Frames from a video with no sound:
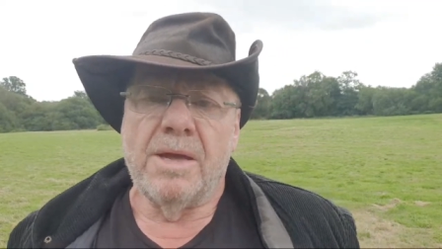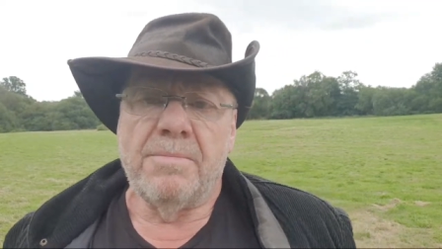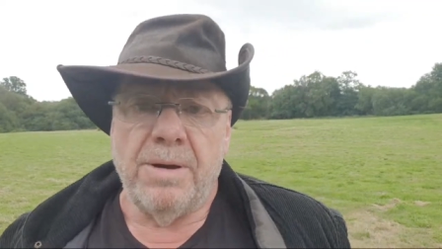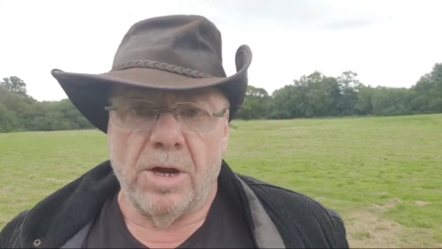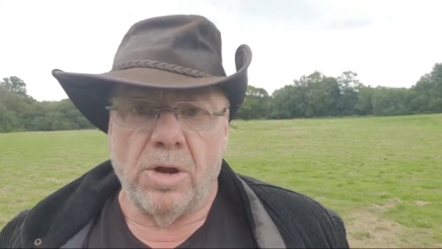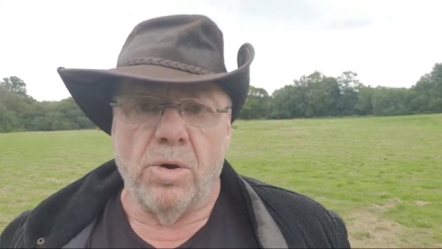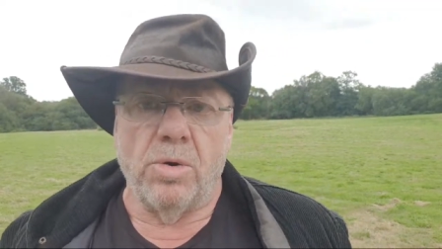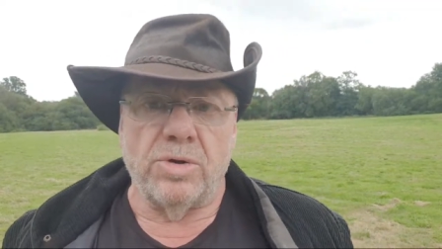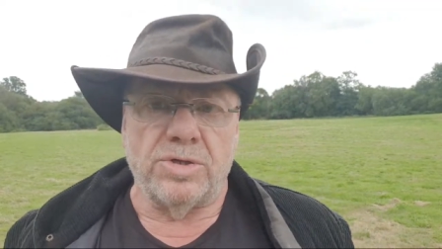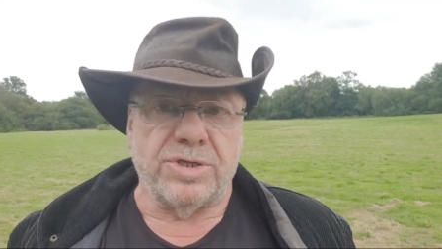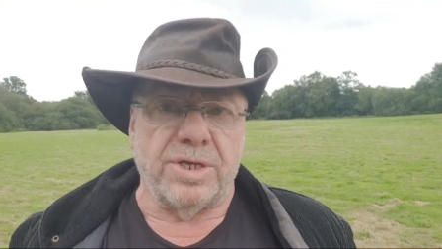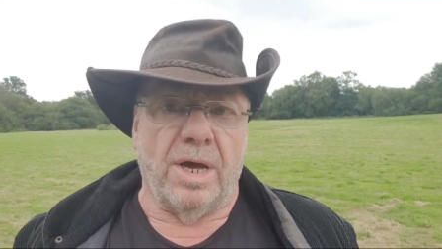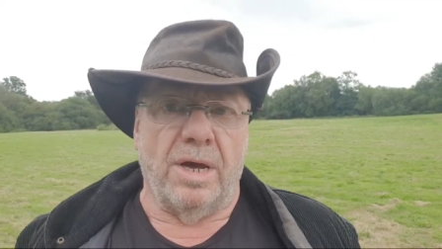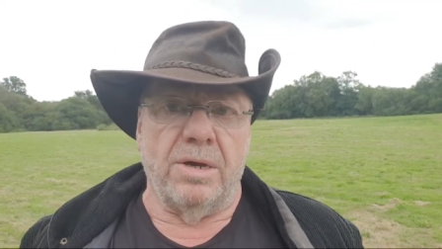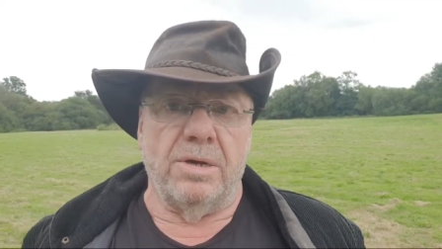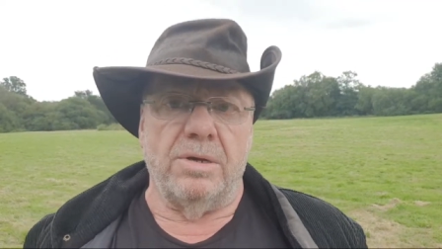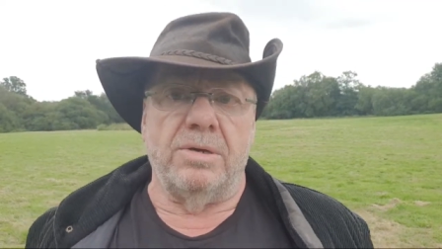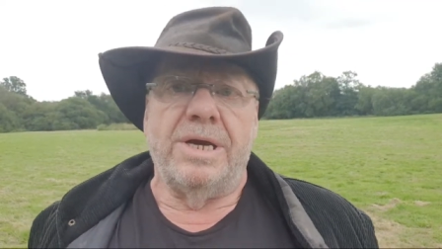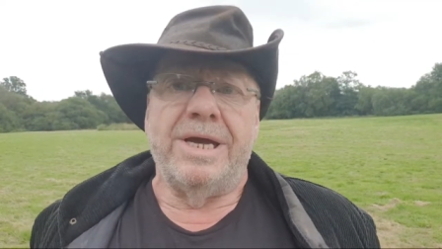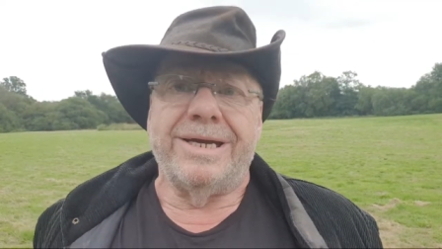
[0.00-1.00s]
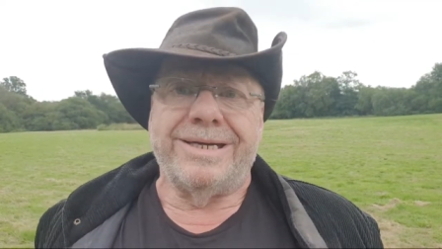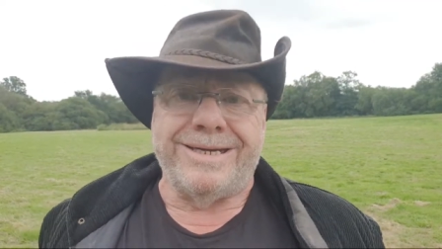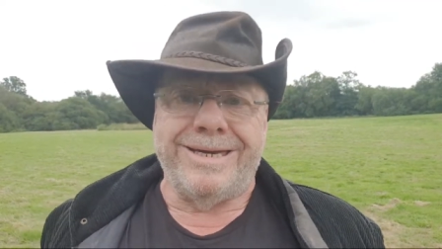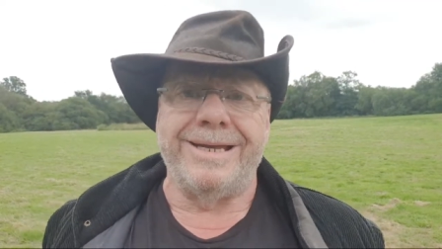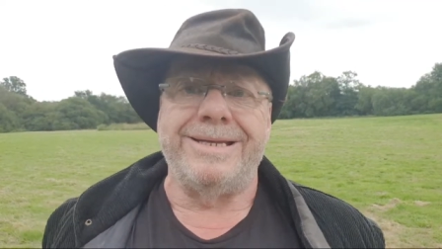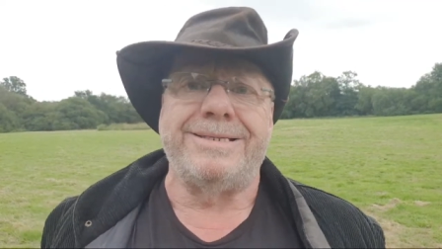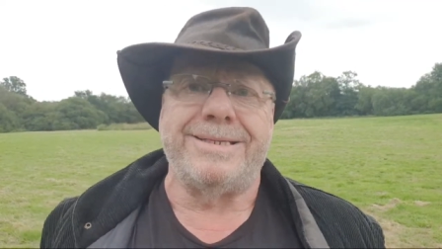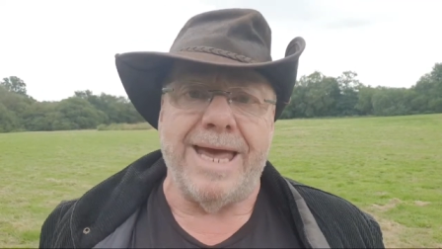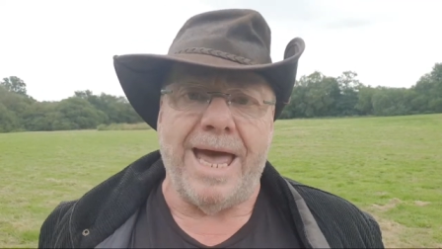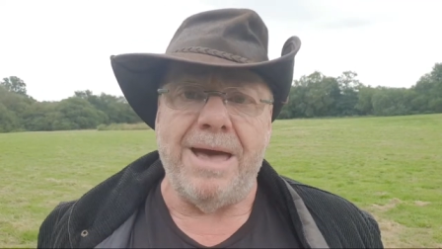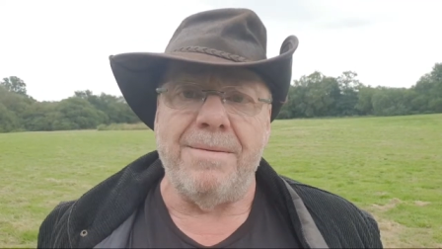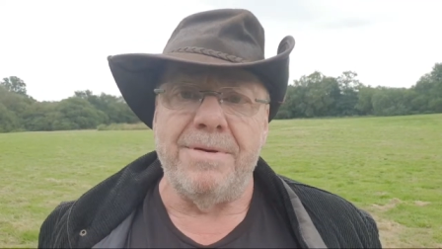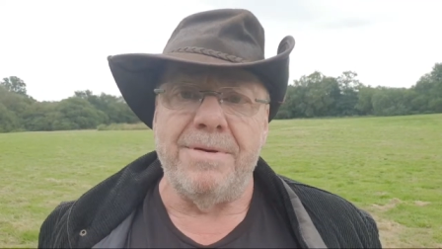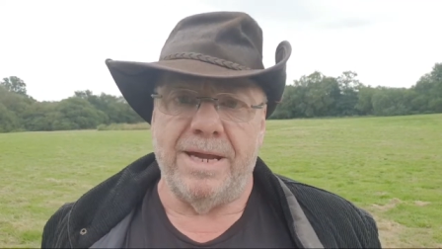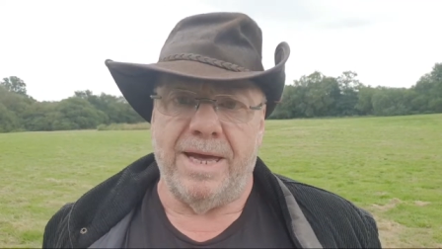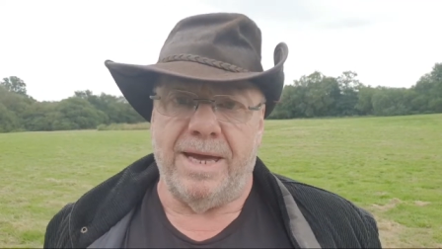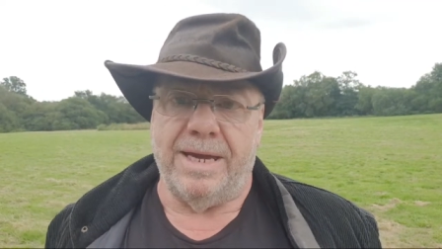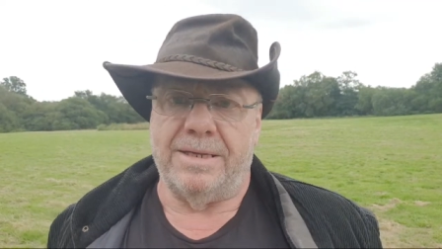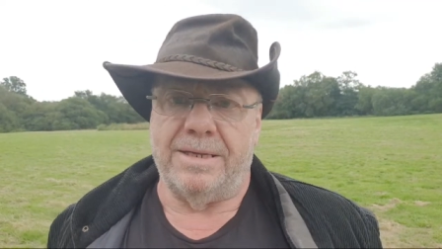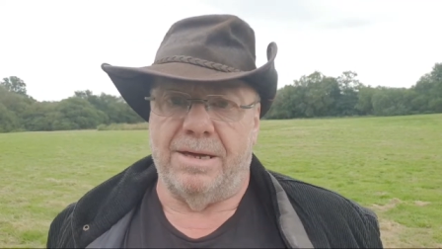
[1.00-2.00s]
but also
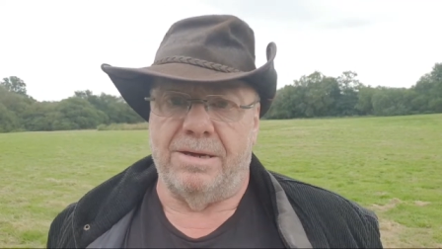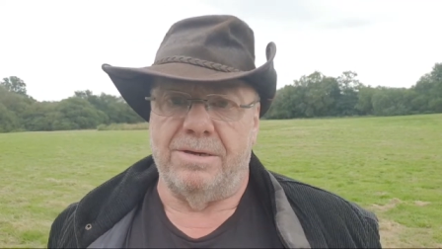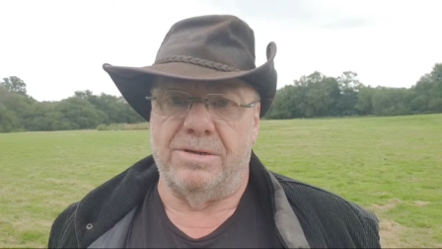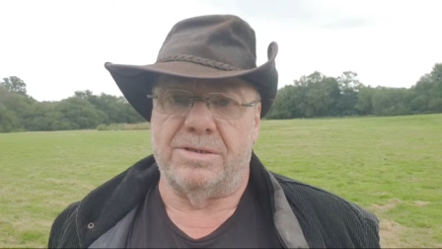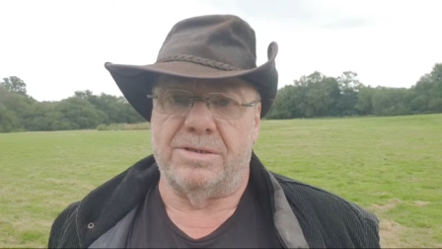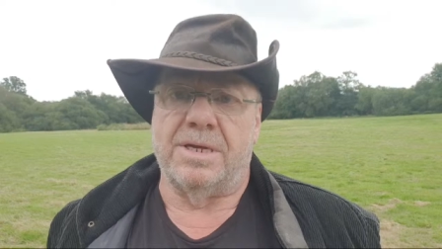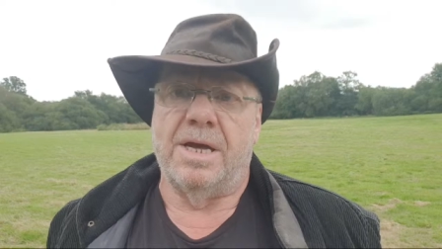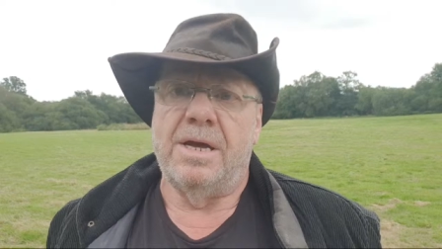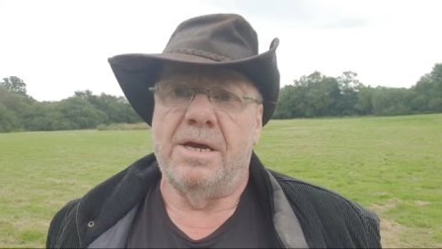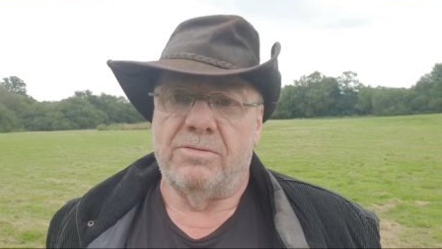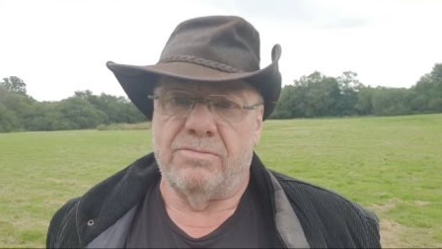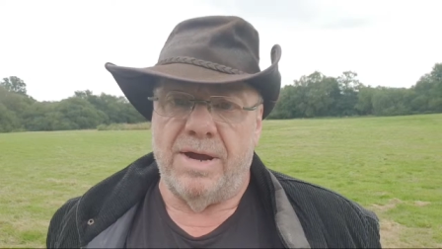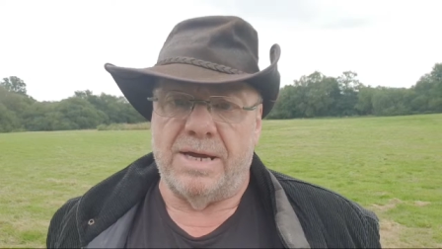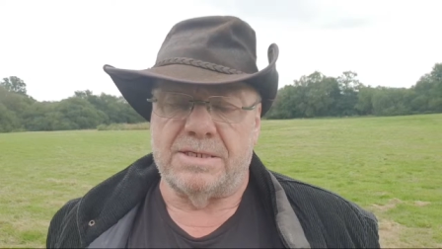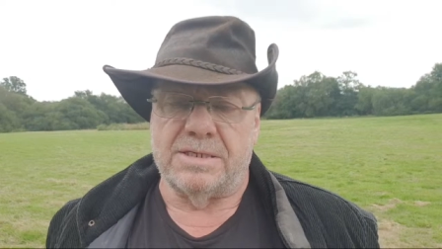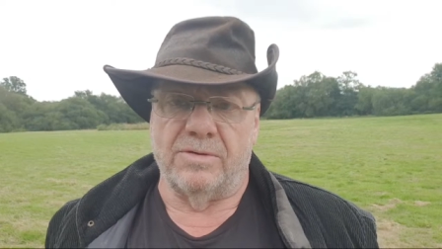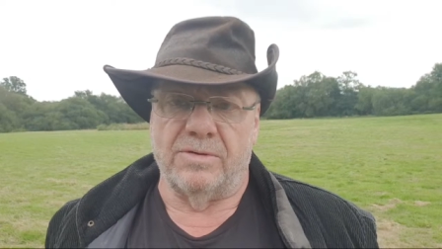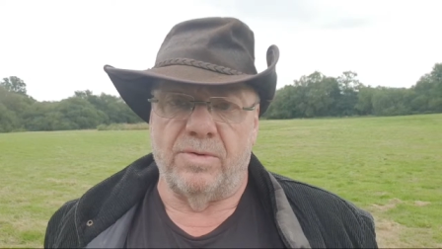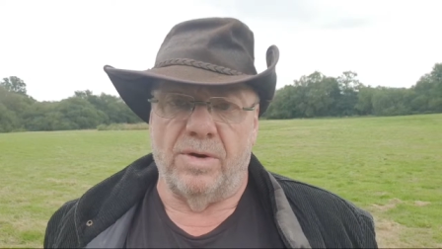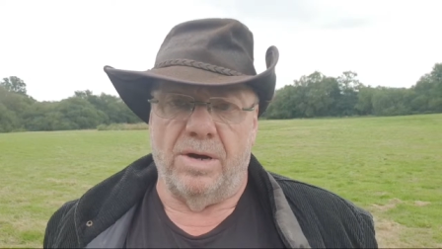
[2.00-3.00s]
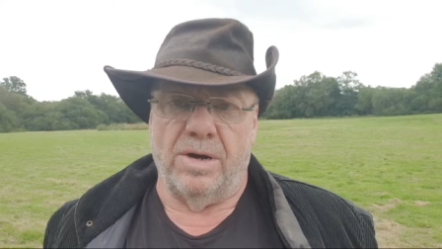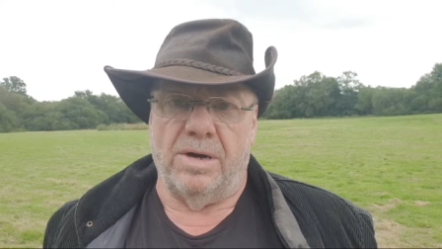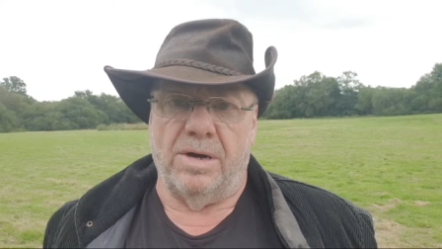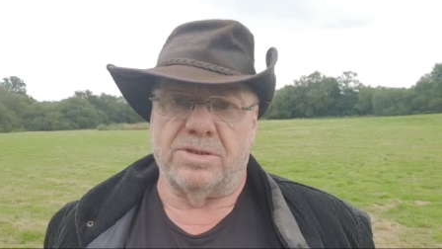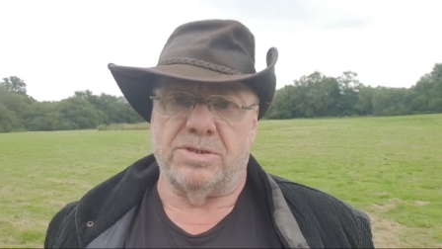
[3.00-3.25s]
contaminate those reservoirs,